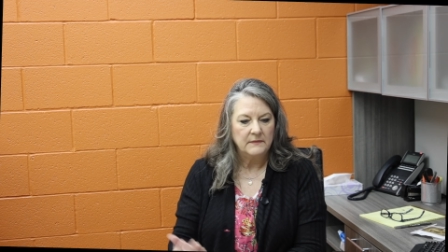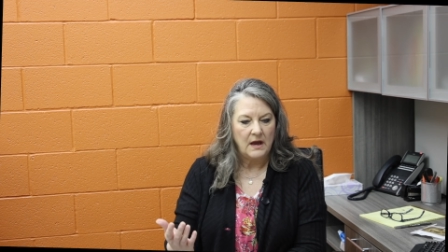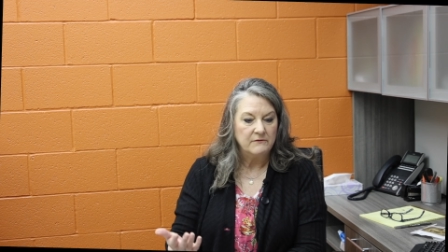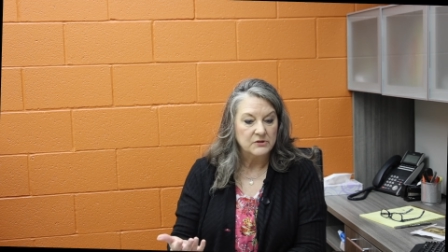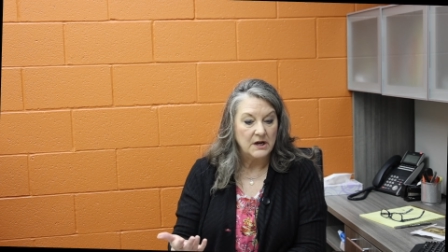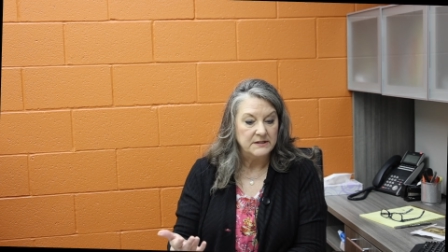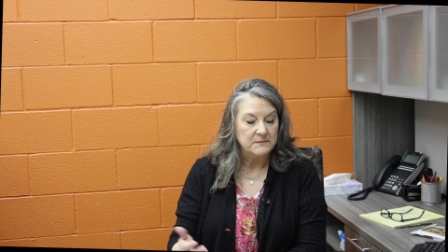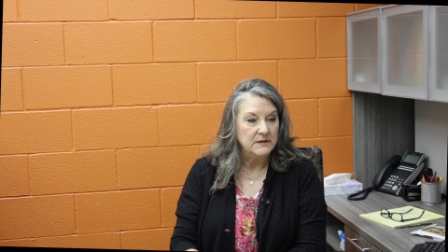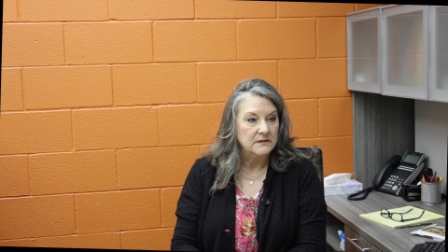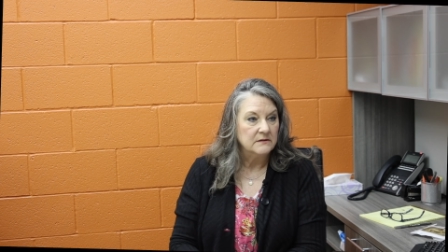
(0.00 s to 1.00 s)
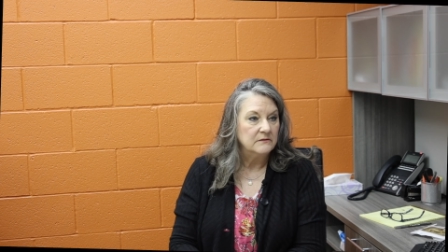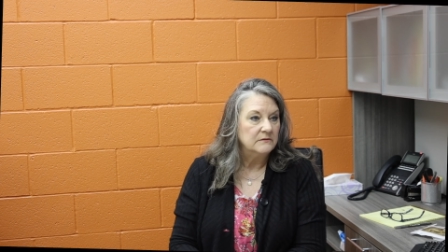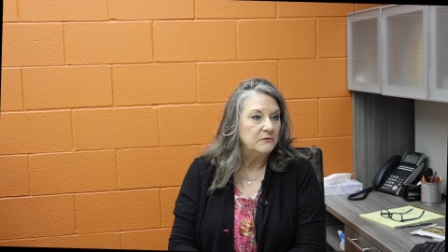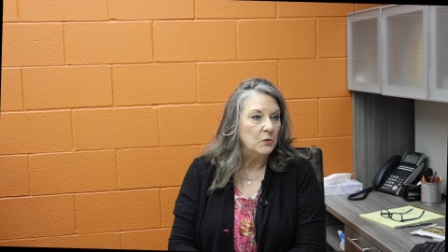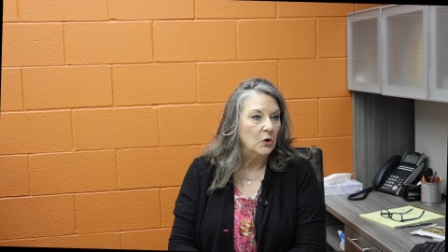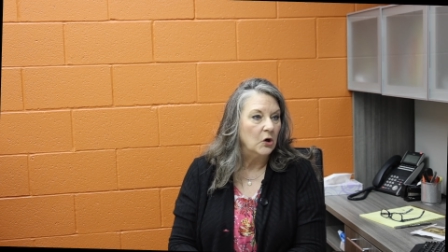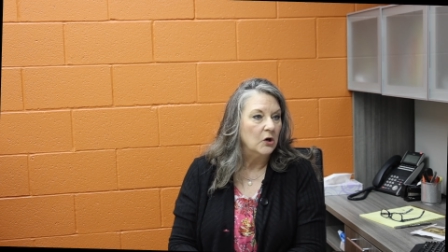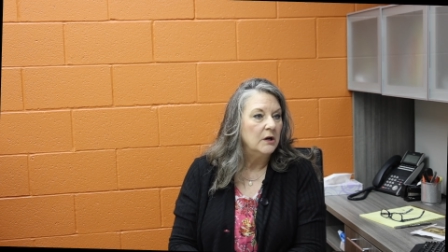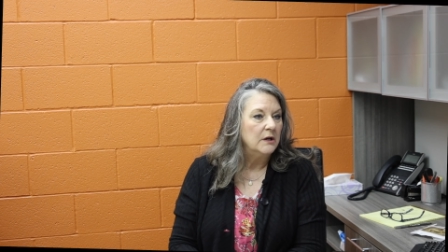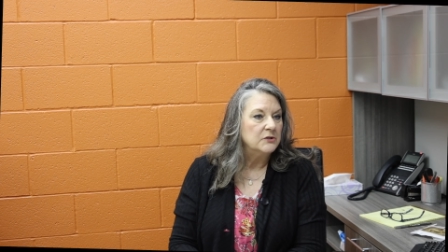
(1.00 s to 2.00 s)
advertisement
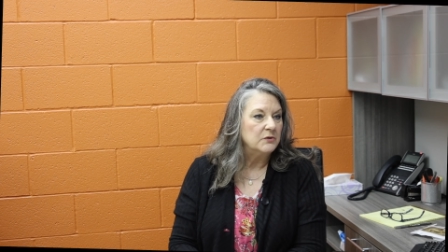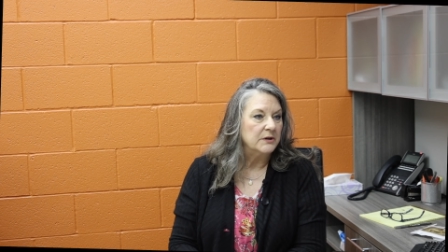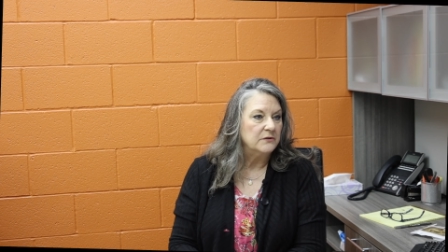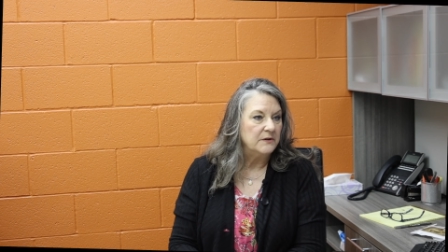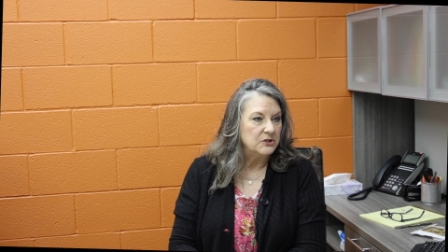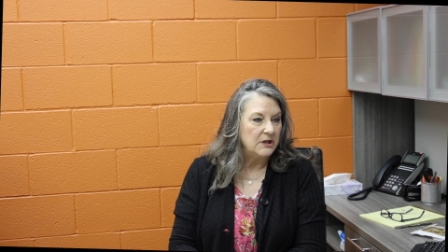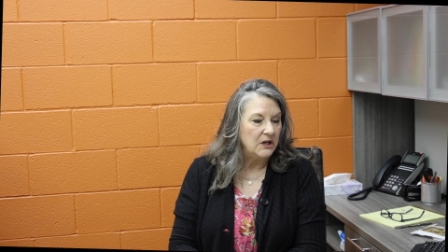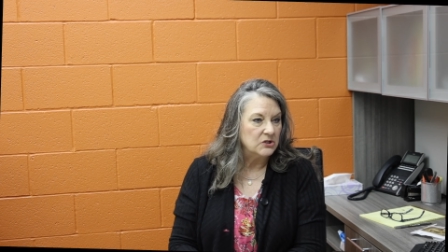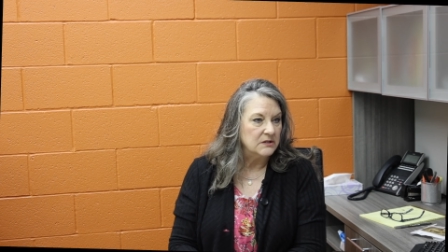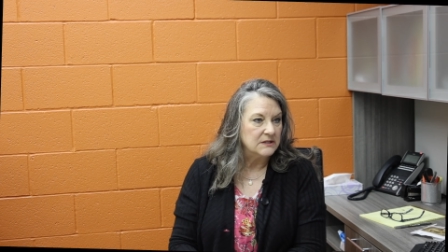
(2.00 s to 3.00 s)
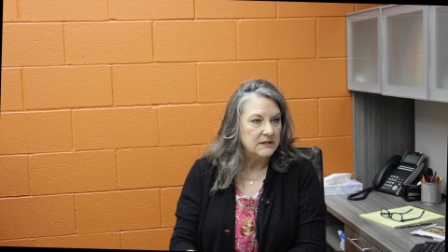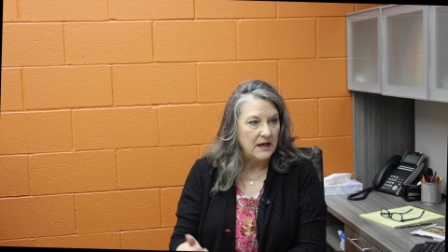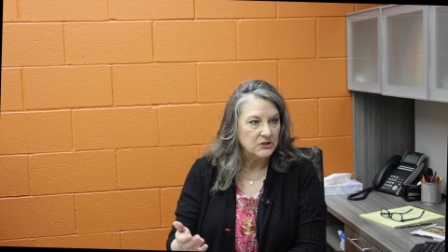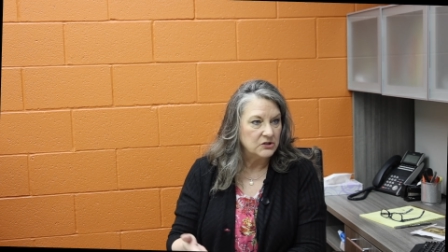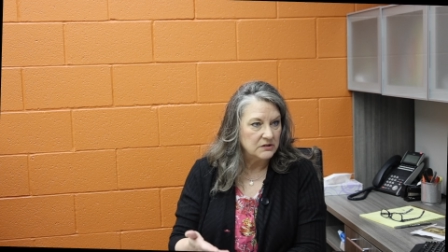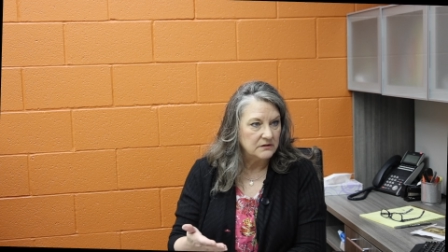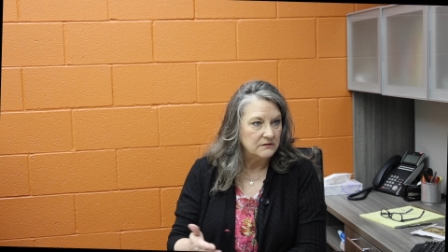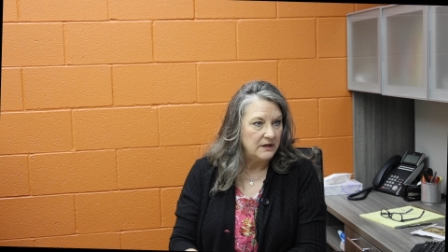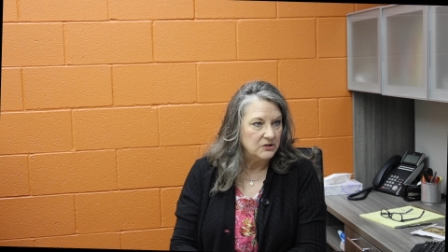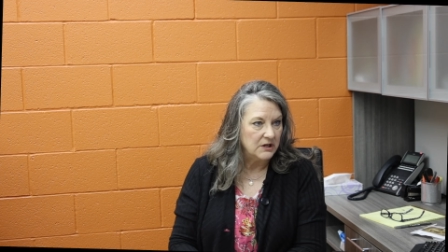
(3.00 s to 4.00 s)
for Director of Education
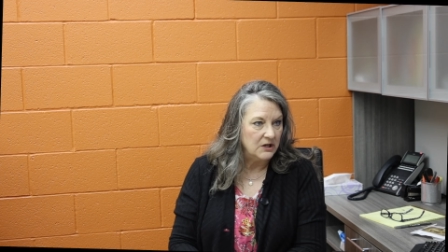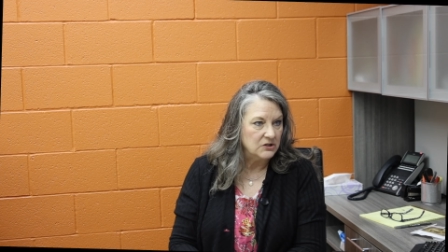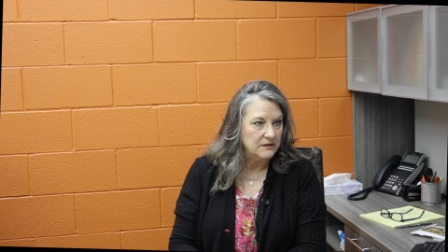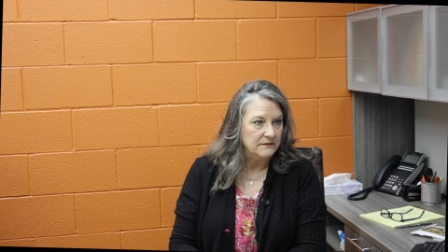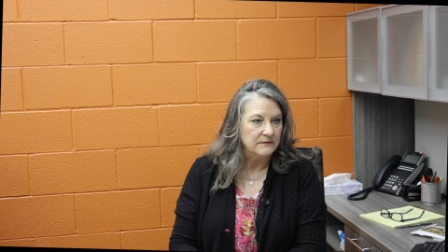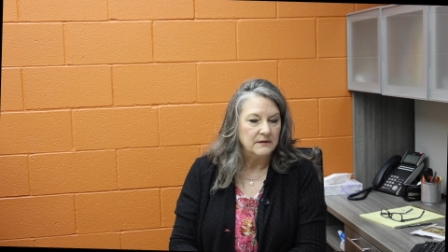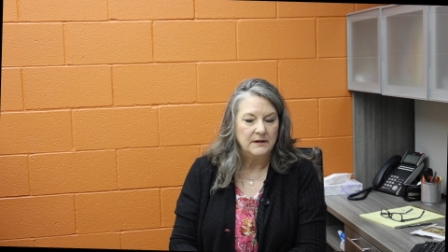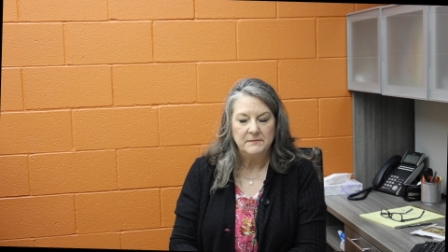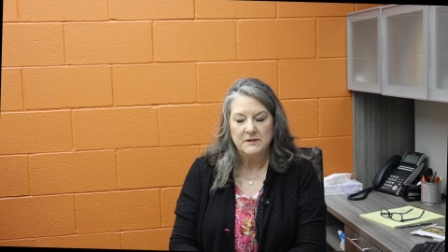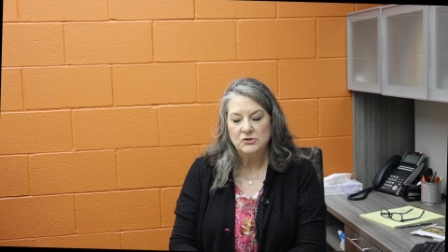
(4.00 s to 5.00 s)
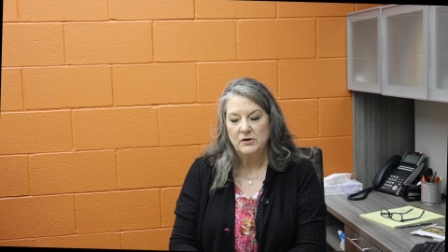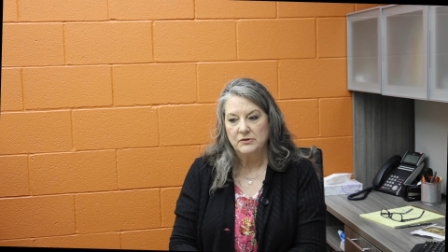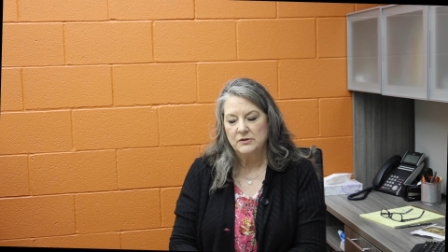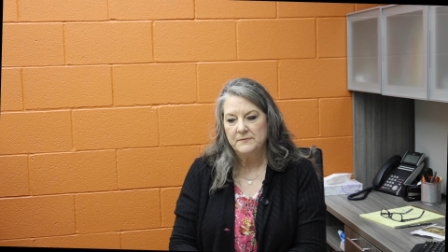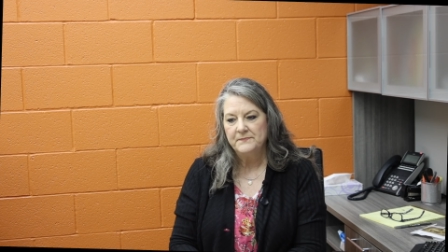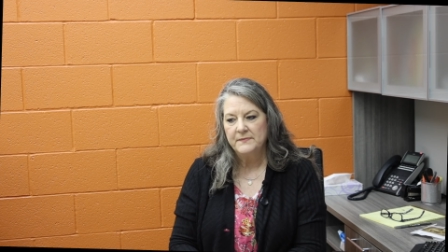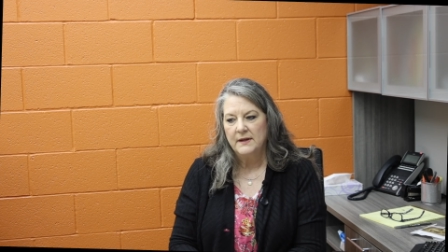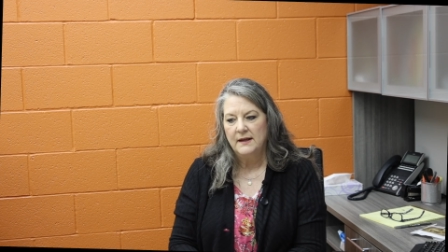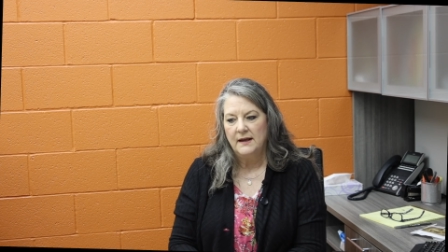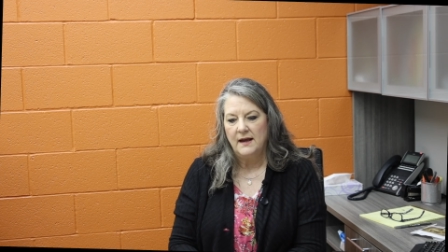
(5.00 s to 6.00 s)
/ Education instructor
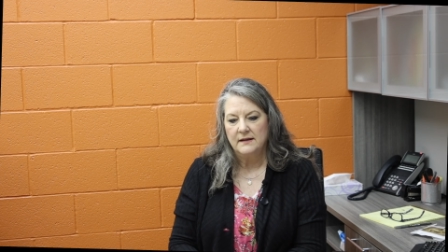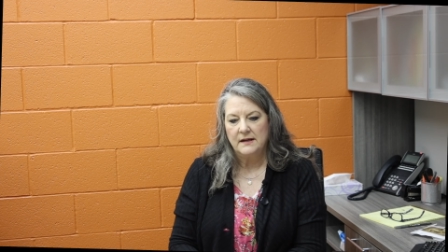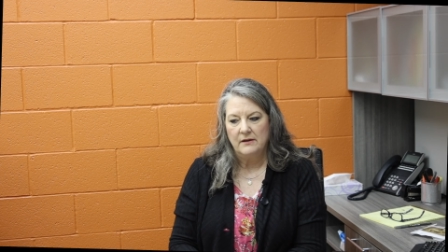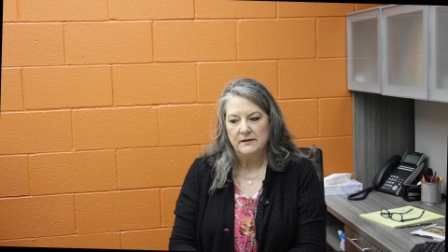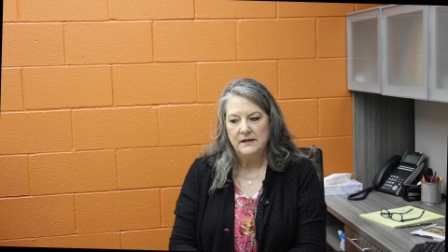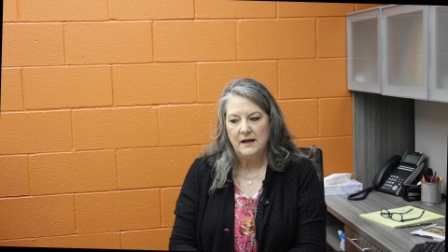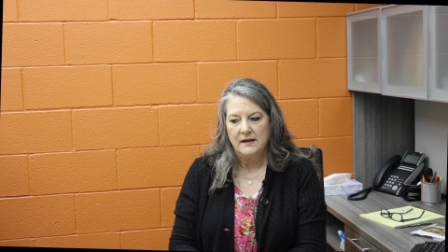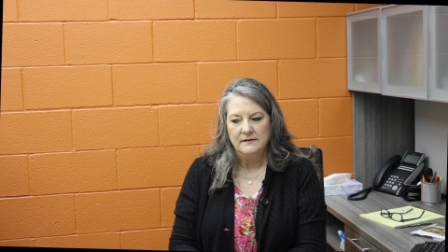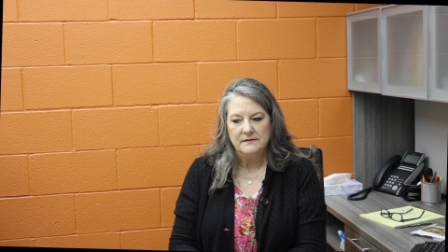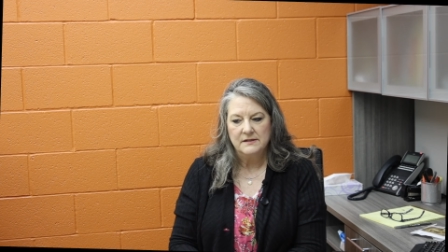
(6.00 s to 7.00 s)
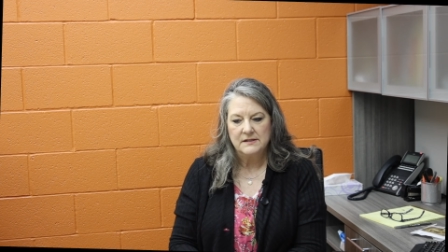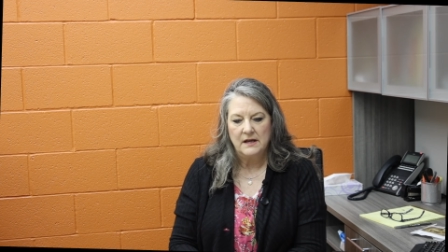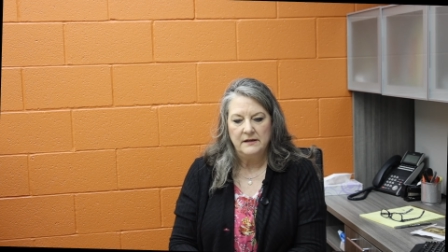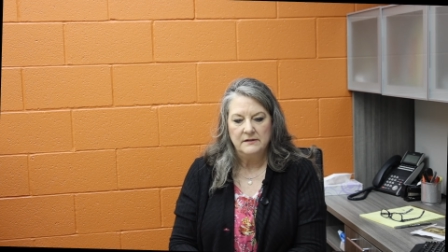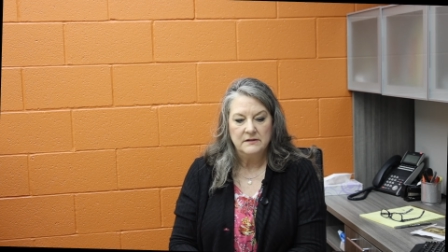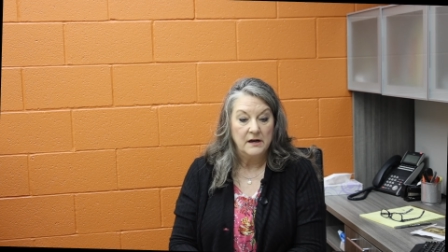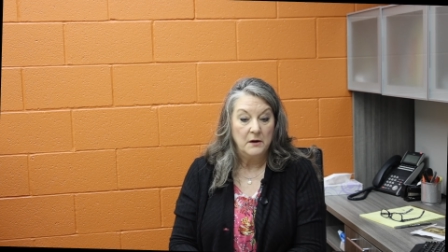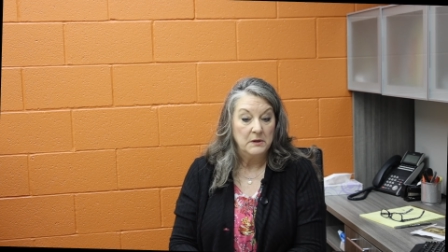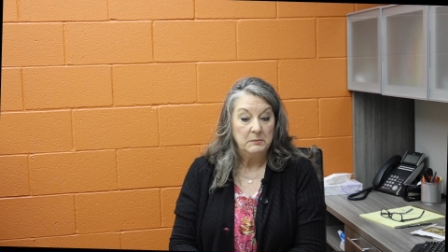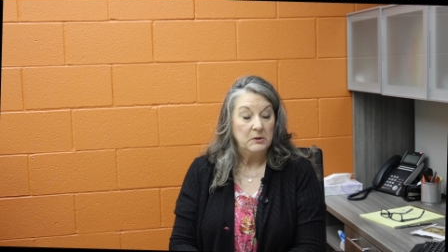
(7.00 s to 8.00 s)
at Cowley, and decided that I
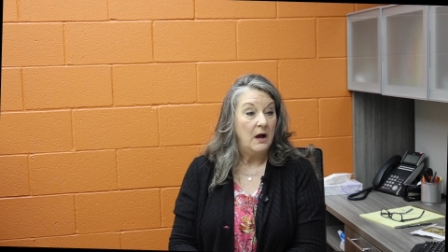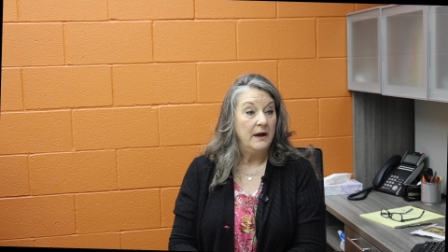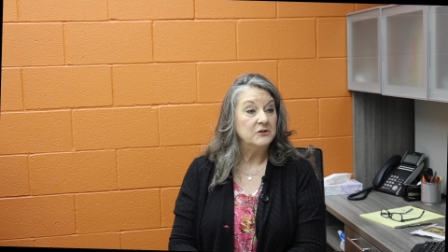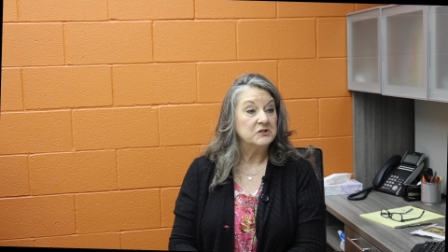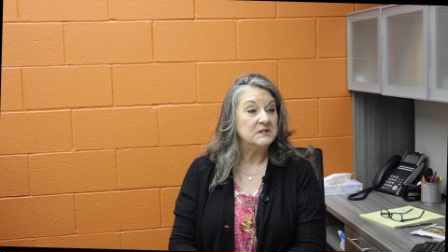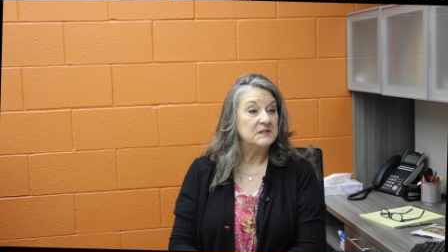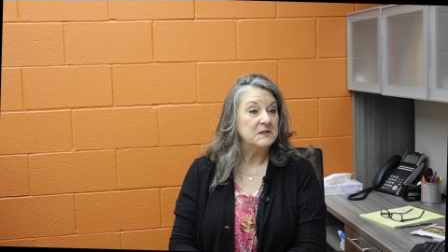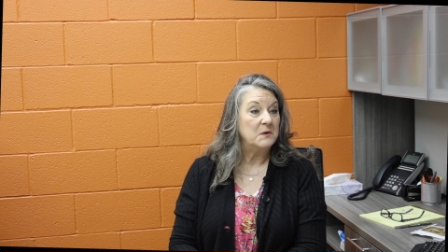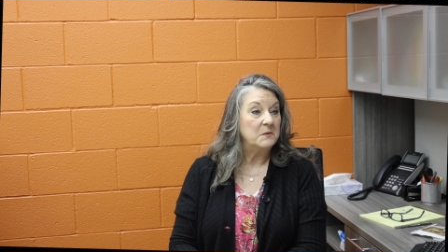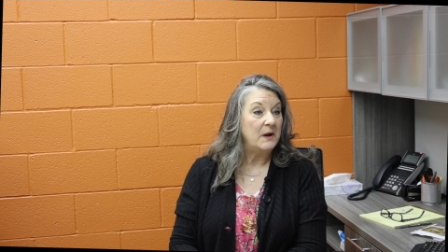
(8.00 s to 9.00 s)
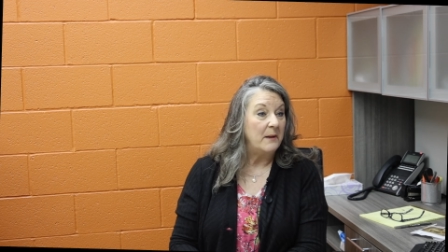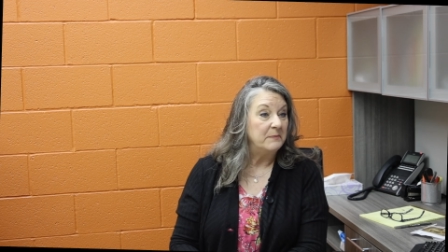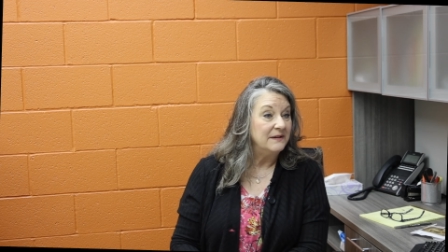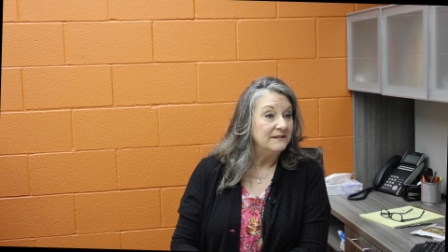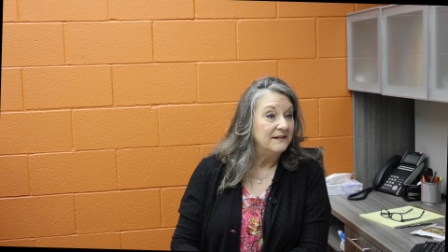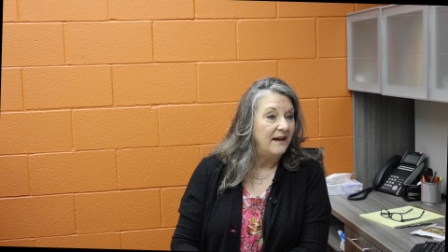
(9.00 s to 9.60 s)
would apply just to see what would happen.